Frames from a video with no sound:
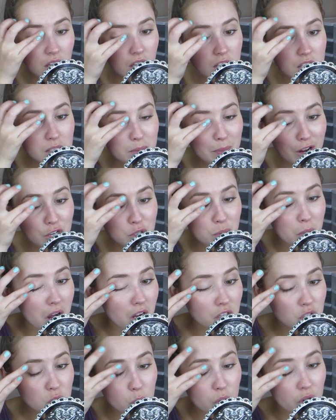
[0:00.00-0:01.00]

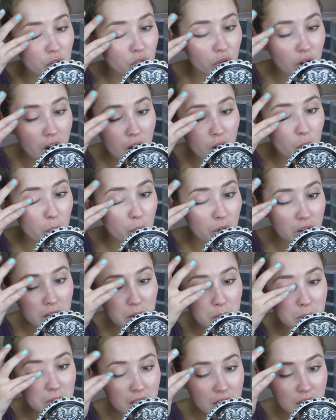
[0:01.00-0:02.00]
Smashbox 24-hour
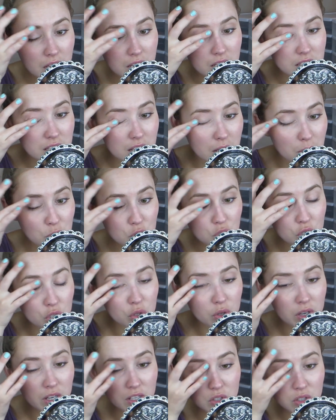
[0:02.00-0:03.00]
one because I'm sure you
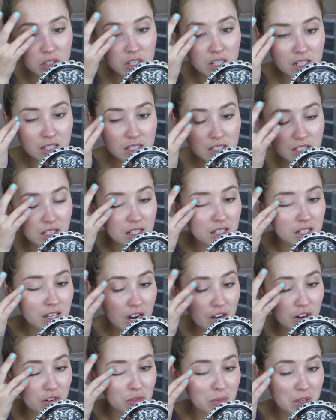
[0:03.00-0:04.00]
guys are getting sick and
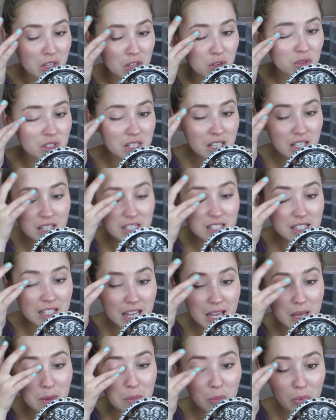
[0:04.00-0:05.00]
tired of me using the
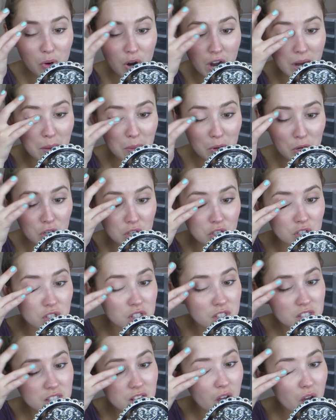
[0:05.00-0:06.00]
same primer.
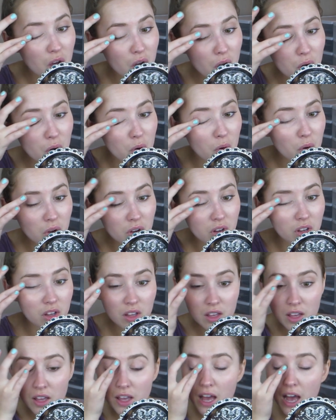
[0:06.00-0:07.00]
So
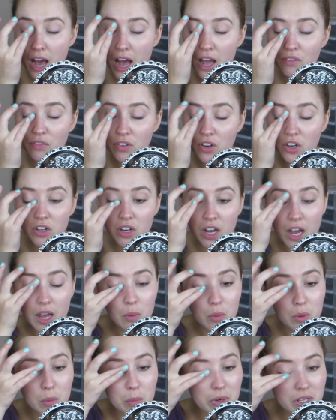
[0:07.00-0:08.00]
I figured I
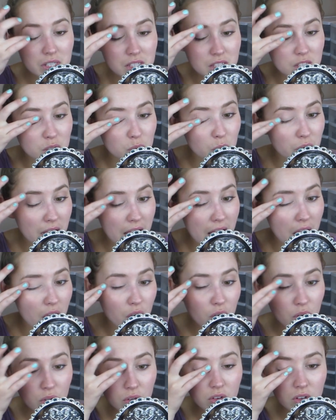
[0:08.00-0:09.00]
would bust this one
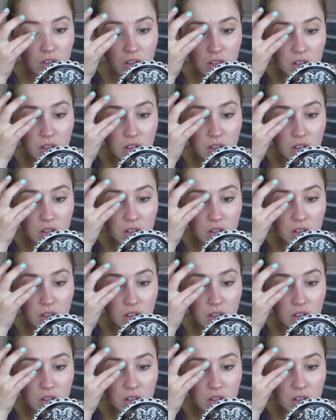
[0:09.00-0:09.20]
out.